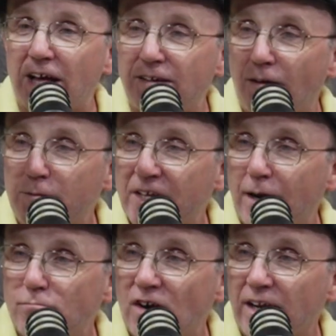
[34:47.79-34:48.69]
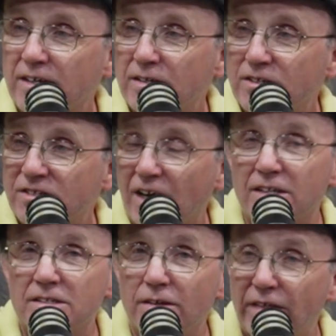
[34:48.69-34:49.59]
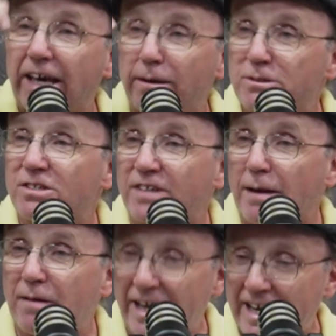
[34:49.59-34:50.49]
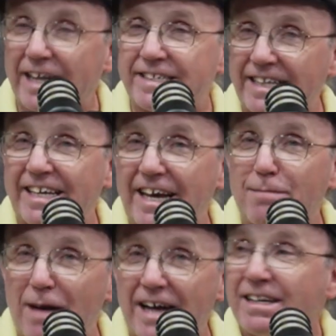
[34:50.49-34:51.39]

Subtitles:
Daddy around with the umbrella and the sun? You think he was the same guy? He had to take the key back.